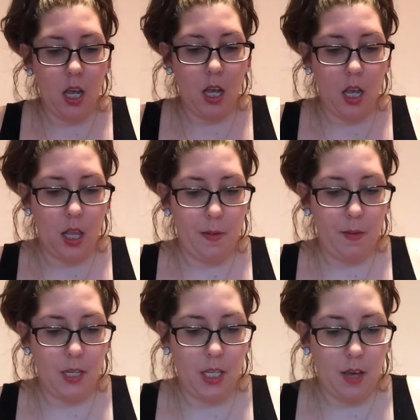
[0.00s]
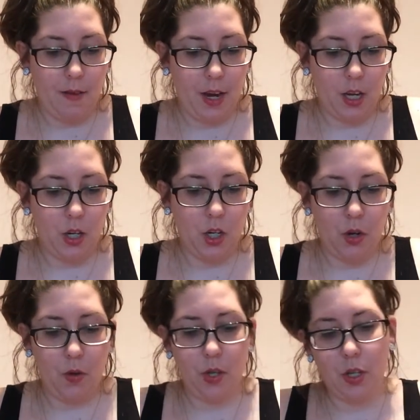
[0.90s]
Let me see if I can
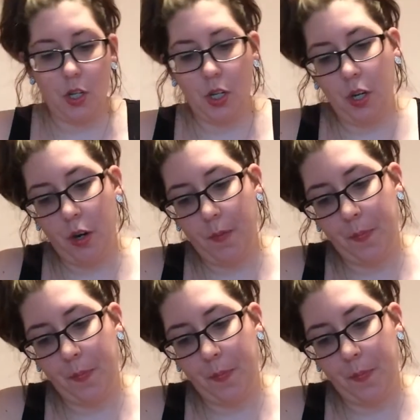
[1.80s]
show this to you.